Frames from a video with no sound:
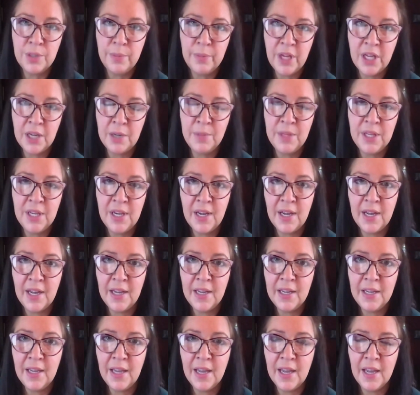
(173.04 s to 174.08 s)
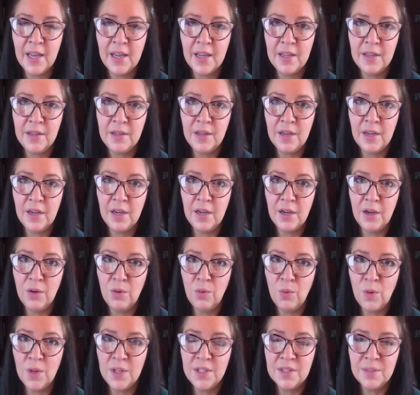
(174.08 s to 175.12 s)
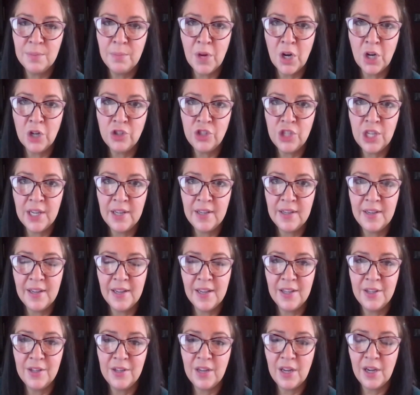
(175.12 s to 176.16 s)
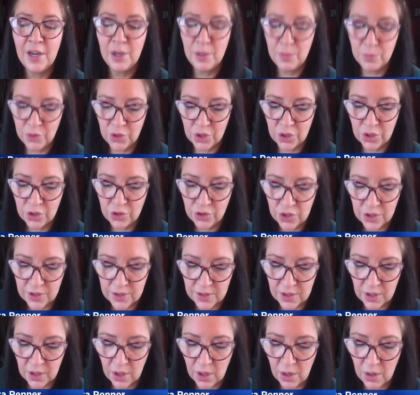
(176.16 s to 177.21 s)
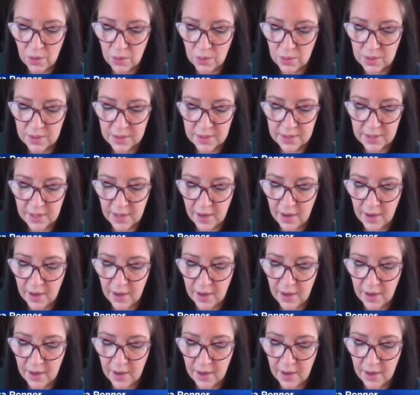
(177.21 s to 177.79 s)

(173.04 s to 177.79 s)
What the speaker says: in Manamidi, and once March hit and churches closed,